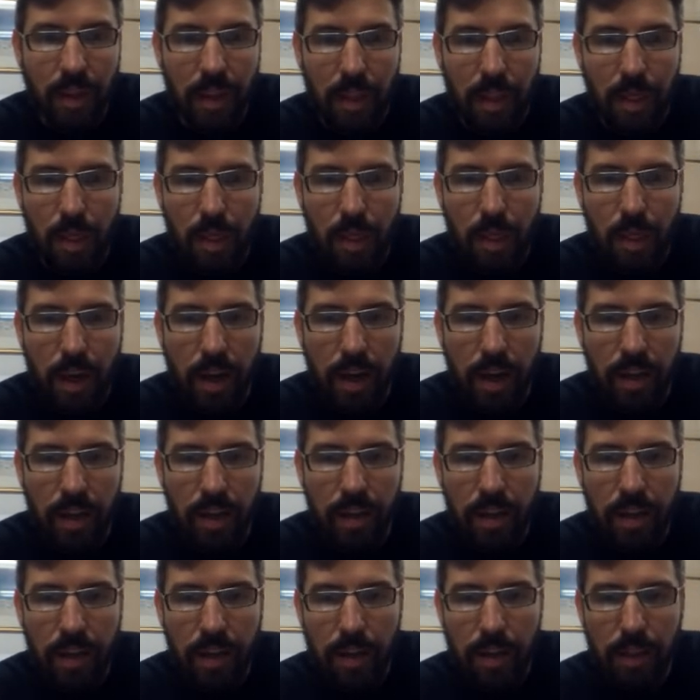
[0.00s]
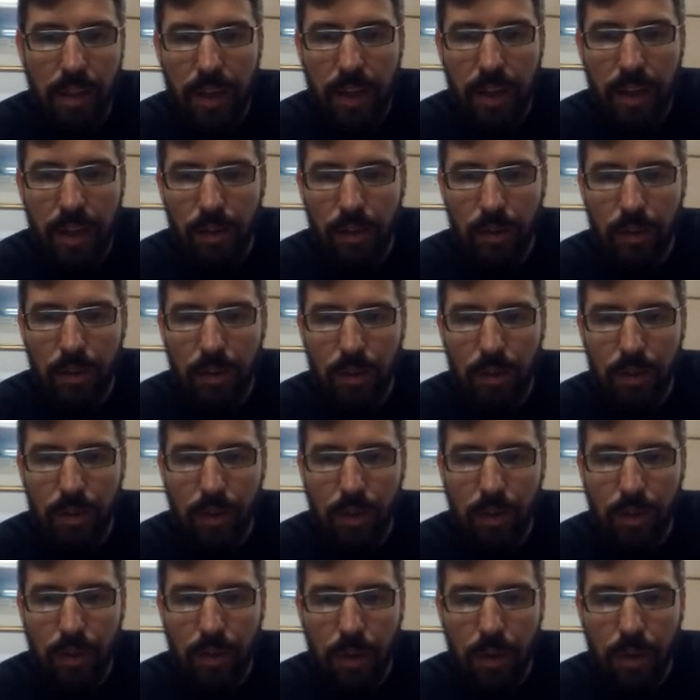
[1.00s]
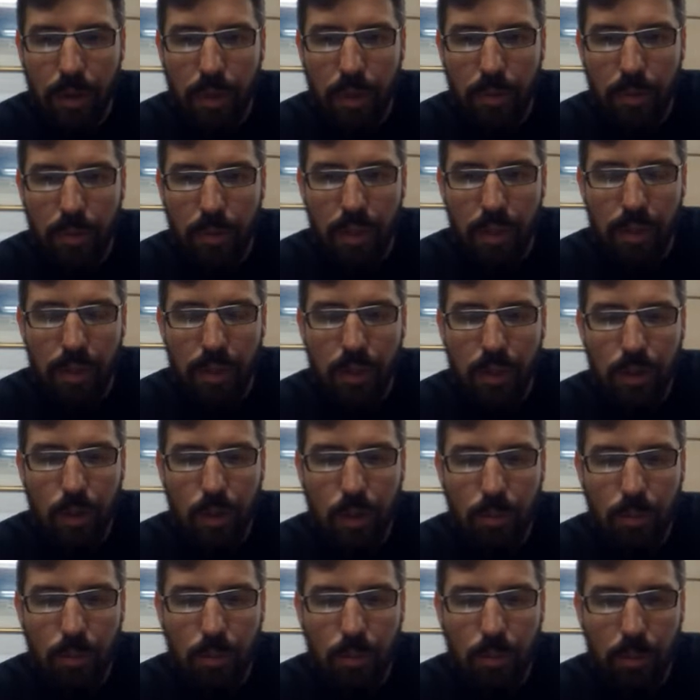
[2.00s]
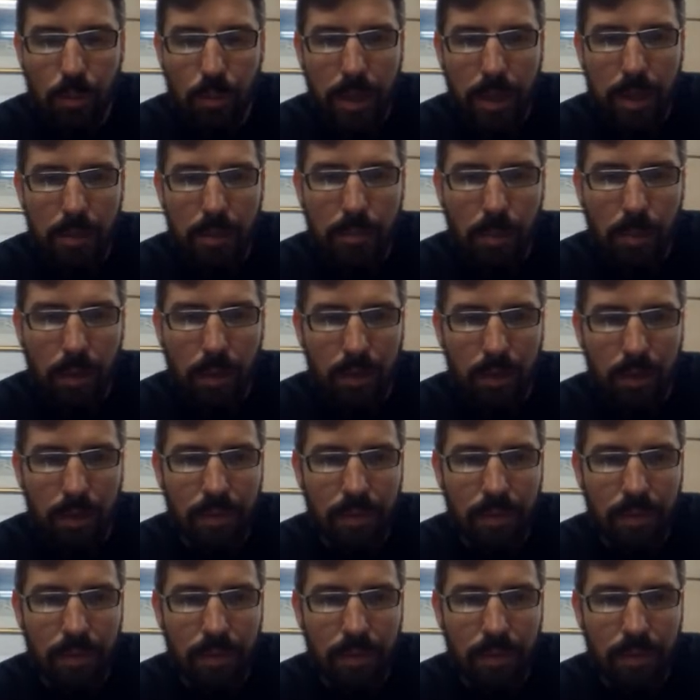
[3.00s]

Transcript: They is used for two or more people,